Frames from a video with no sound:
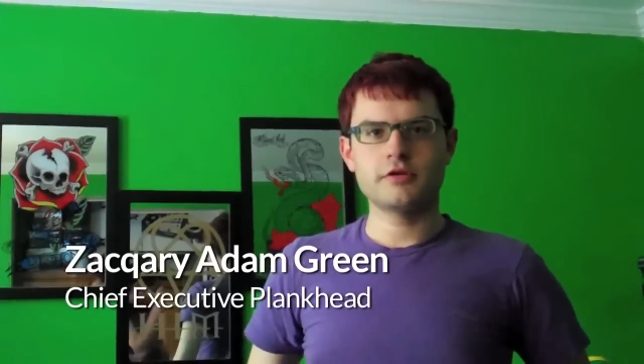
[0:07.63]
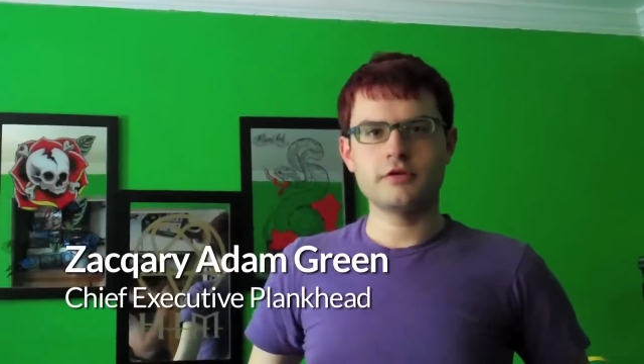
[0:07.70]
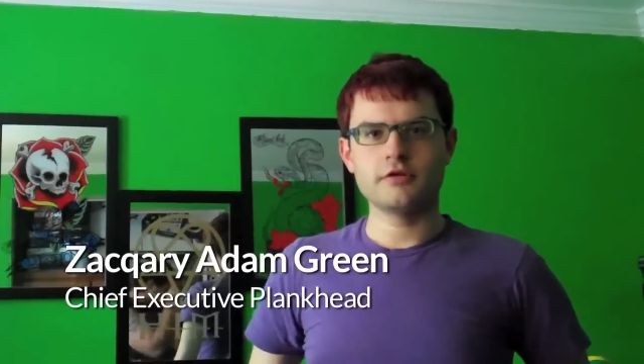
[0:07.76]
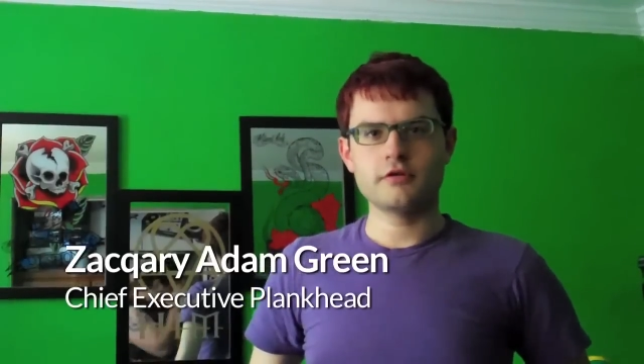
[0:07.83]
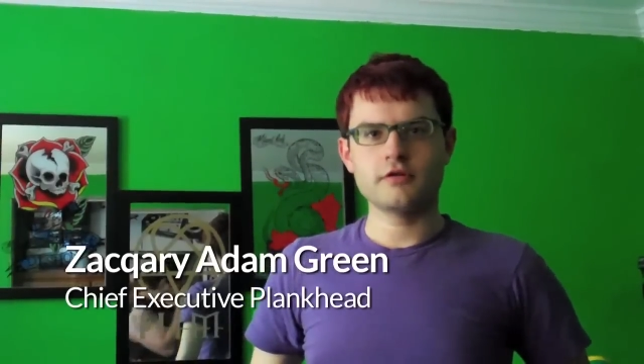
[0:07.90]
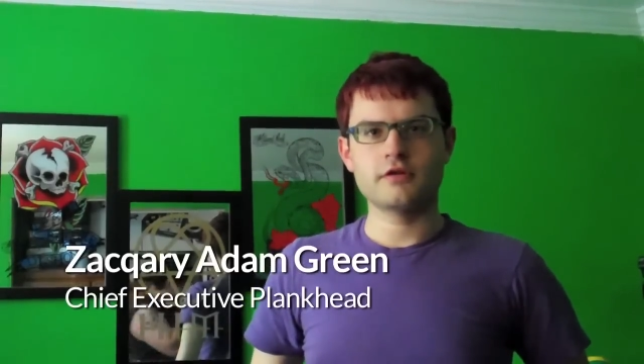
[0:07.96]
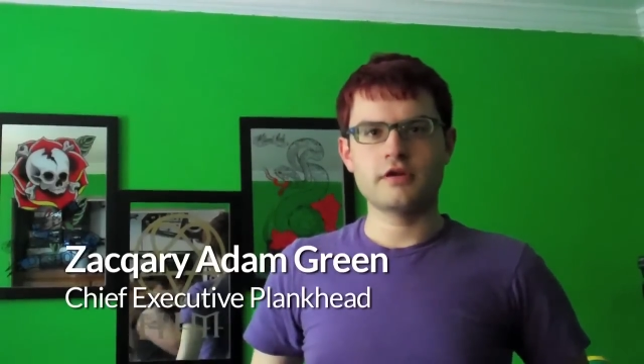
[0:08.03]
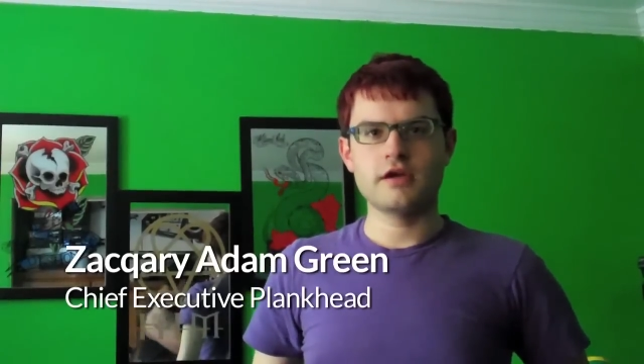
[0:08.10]
New
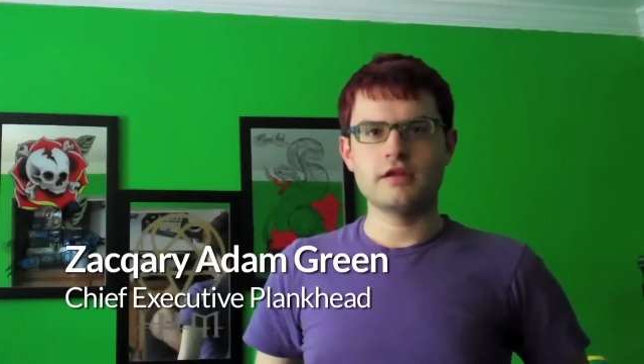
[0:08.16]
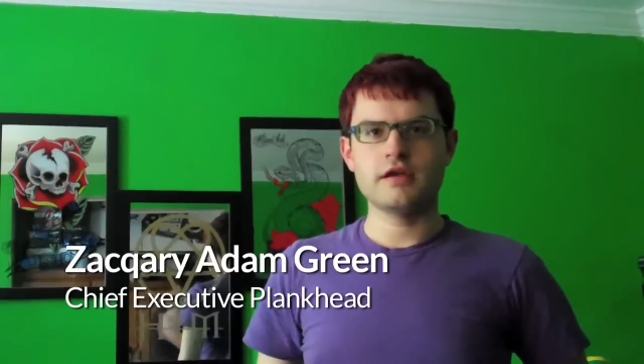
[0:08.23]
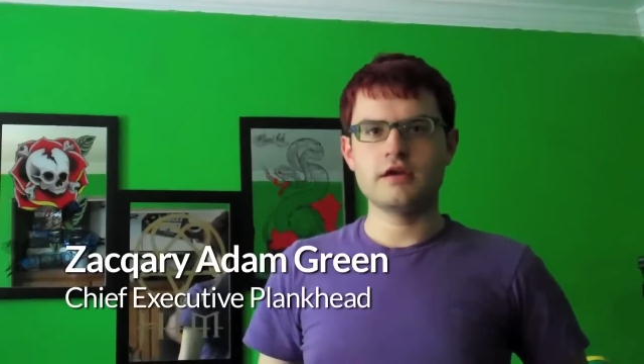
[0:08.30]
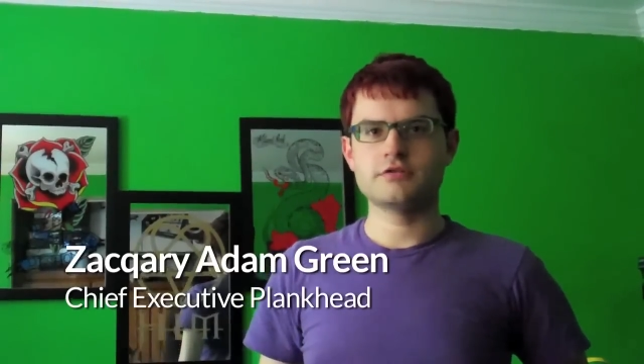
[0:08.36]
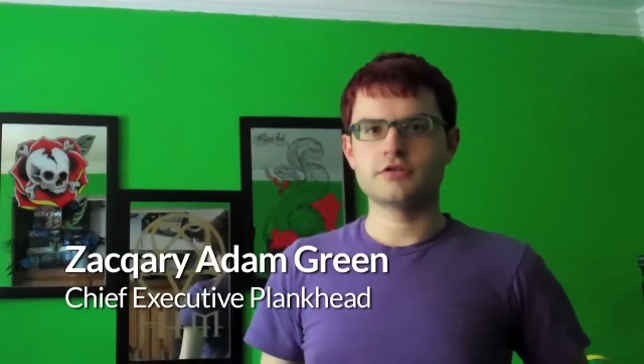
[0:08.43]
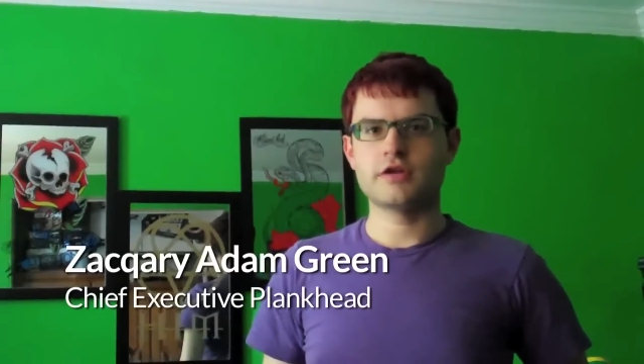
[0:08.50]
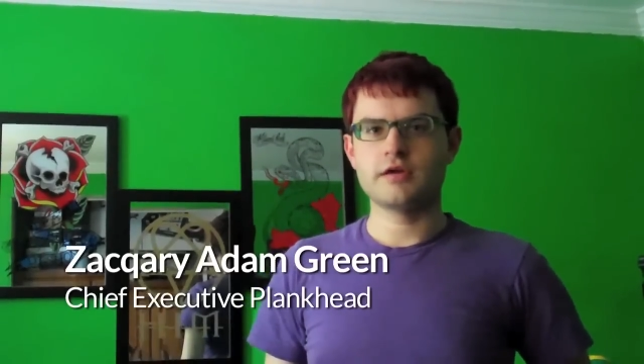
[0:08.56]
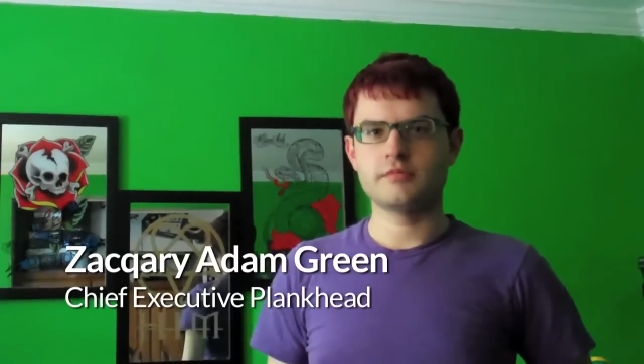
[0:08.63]
York at
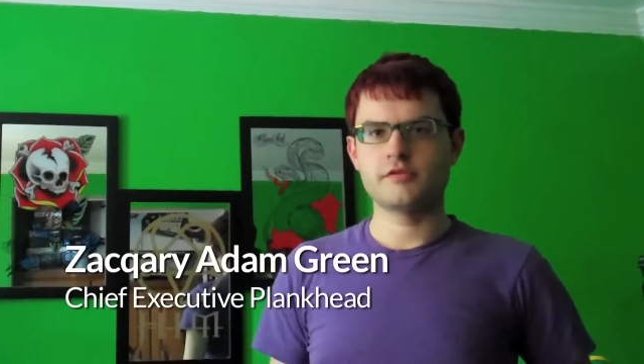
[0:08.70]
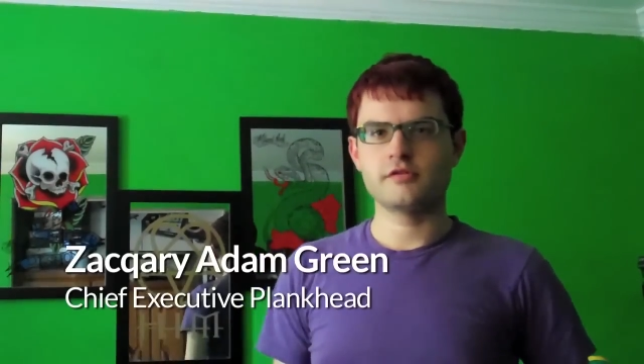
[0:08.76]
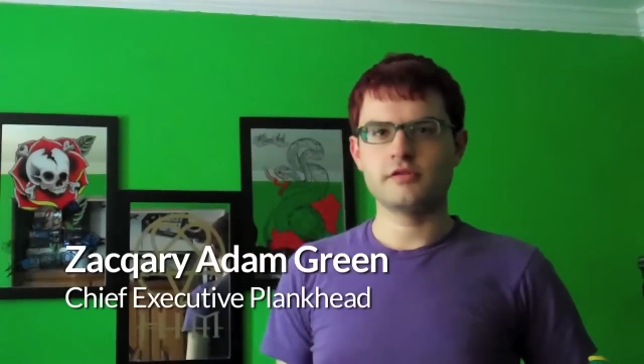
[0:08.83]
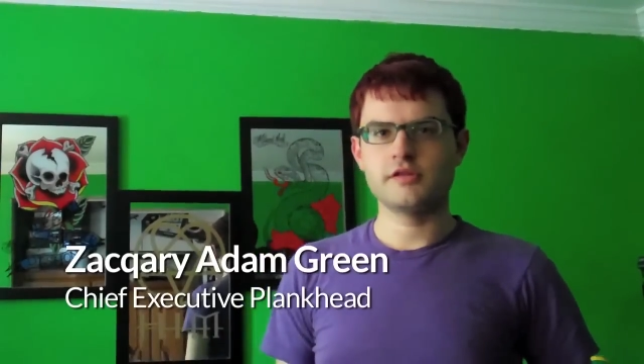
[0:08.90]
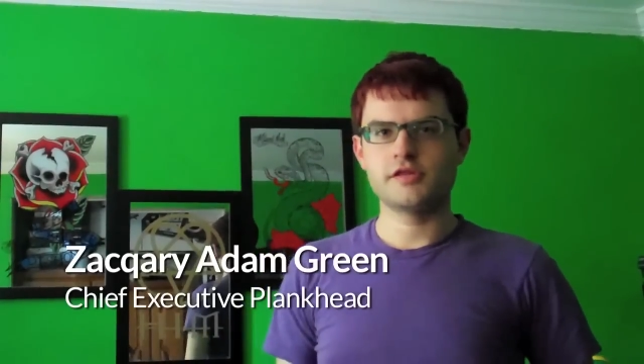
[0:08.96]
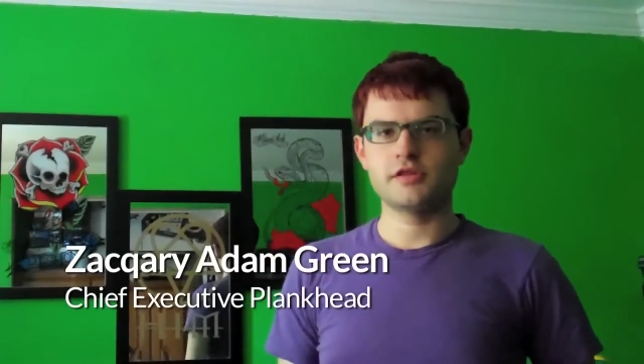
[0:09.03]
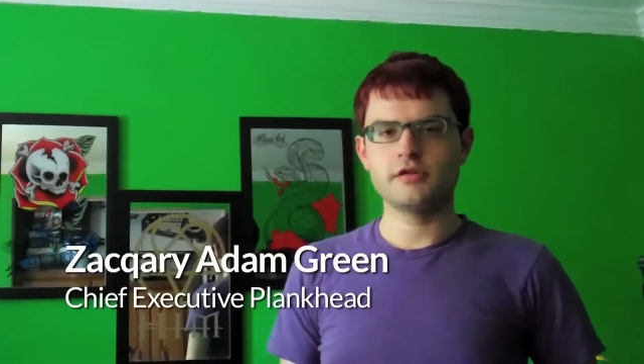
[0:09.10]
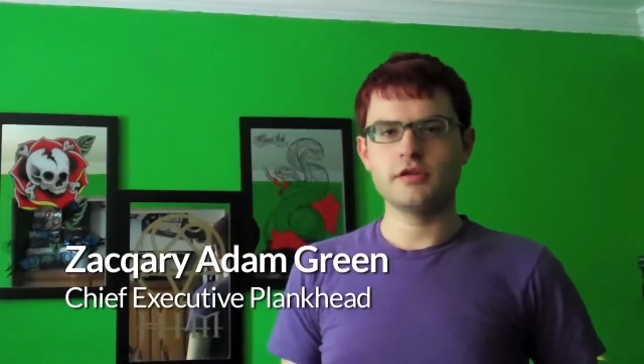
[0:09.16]
Andrew
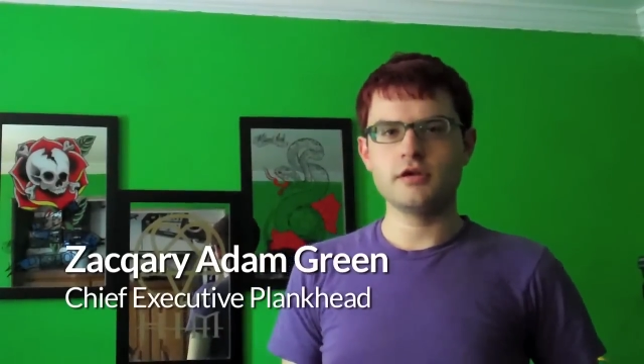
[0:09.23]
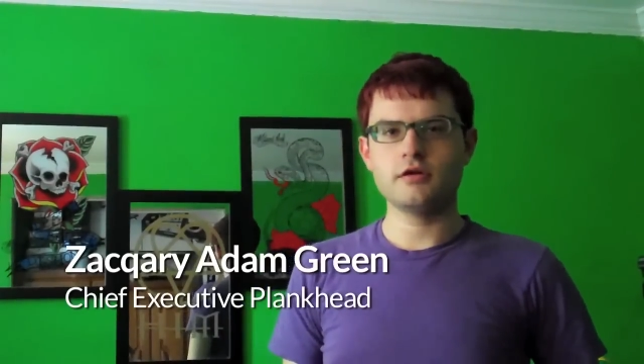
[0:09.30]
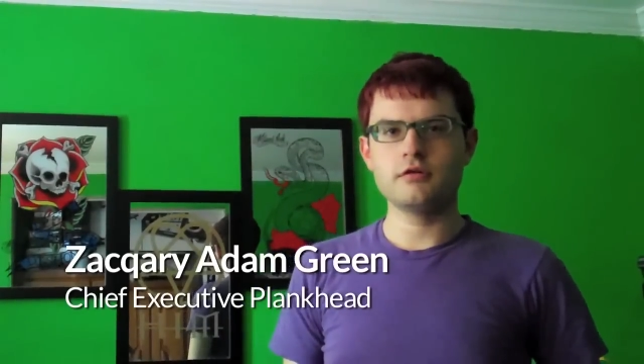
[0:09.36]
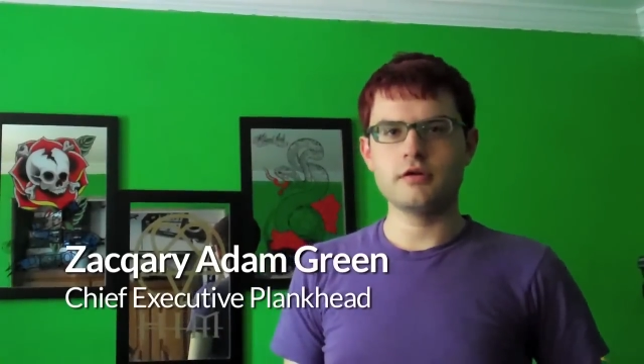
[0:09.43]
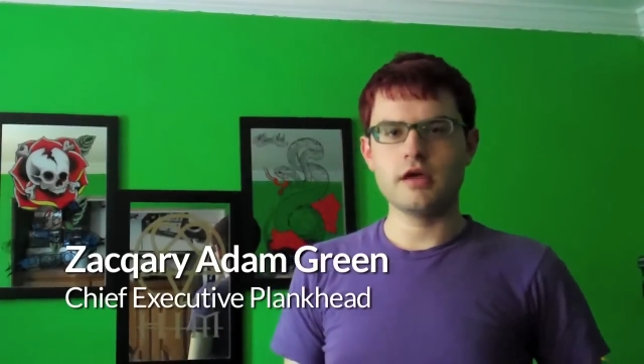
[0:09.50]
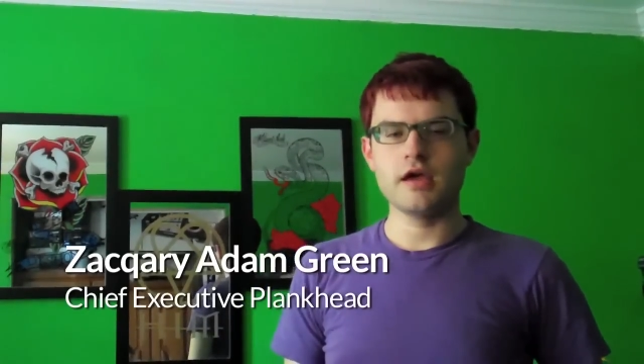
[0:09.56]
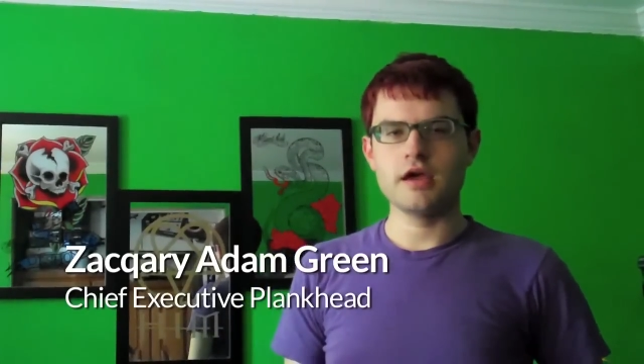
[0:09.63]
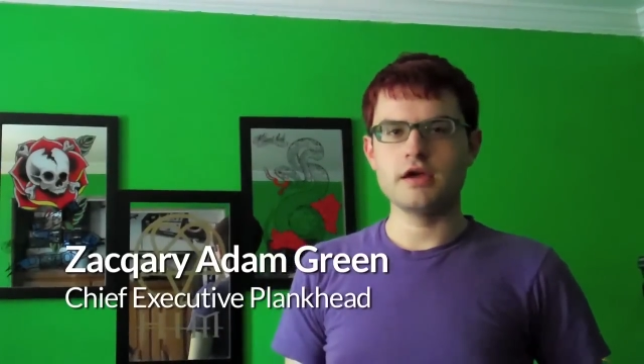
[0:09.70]
Camenzulli's
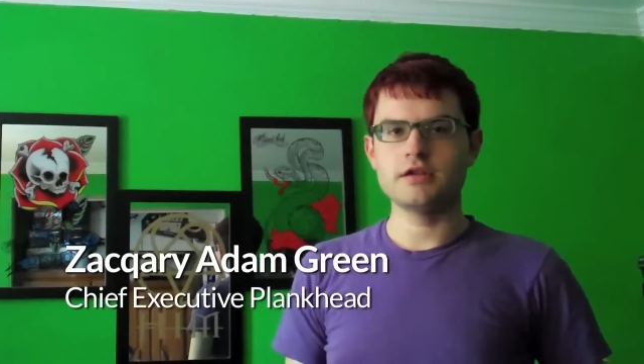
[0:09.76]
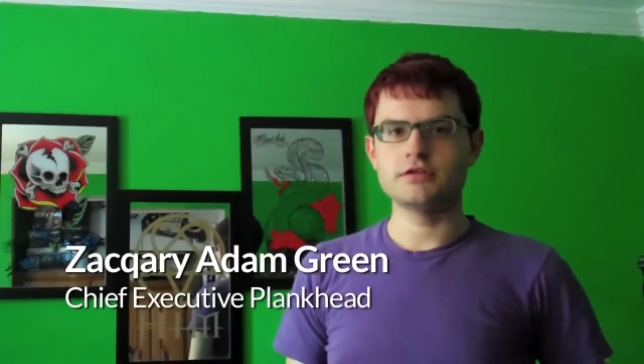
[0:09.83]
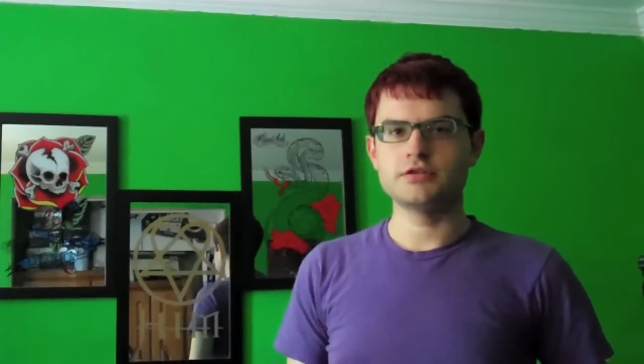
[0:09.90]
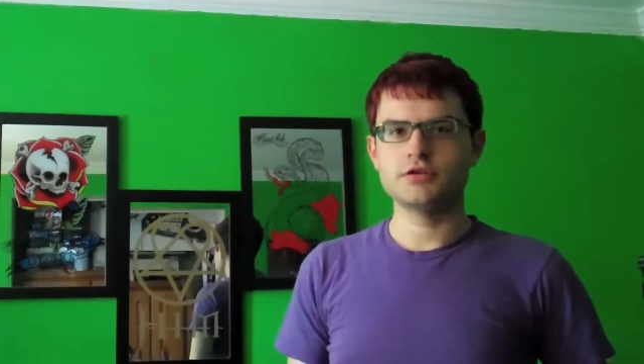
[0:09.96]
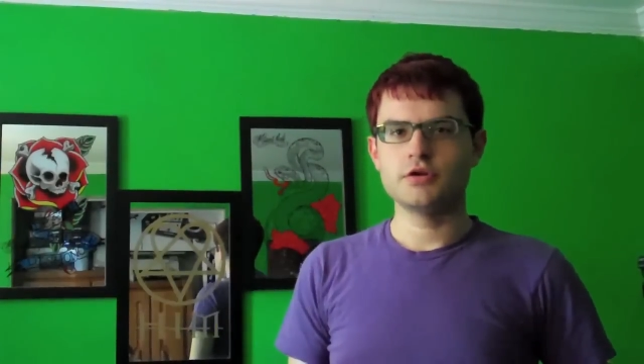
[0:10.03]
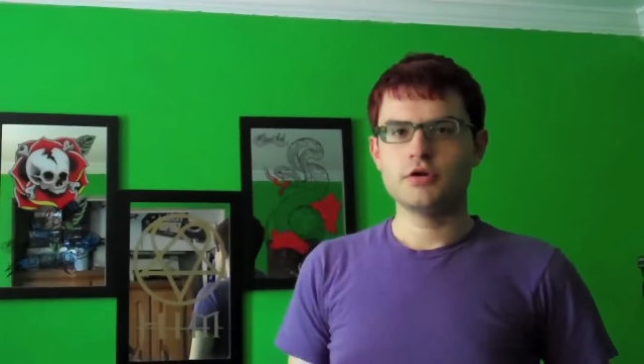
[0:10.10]
studio, and